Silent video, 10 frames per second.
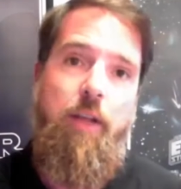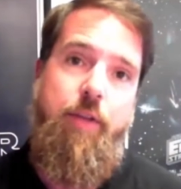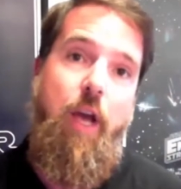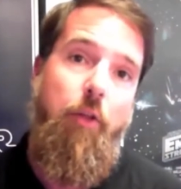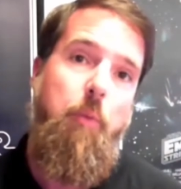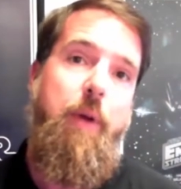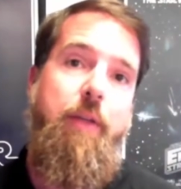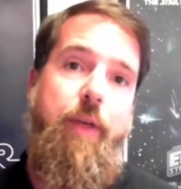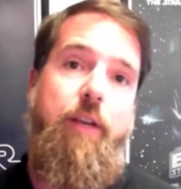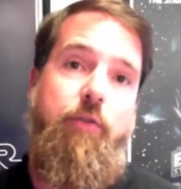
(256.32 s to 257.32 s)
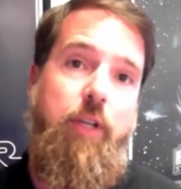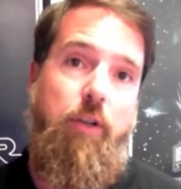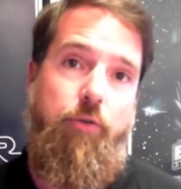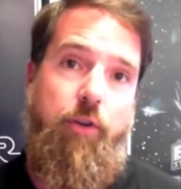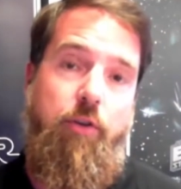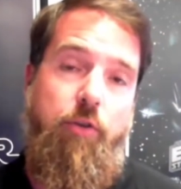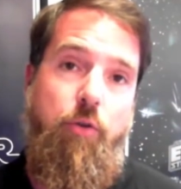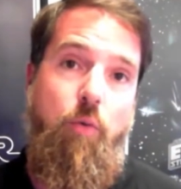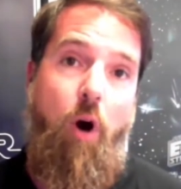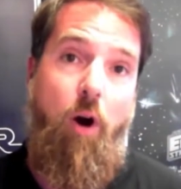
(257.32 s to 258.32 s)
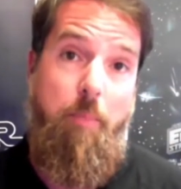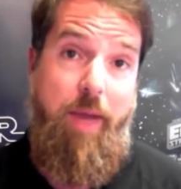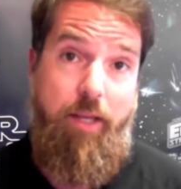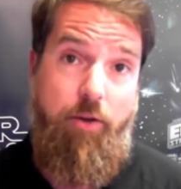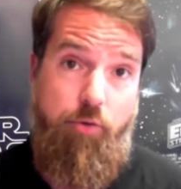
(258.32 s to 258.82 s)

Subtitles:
The other big things dealers can do are making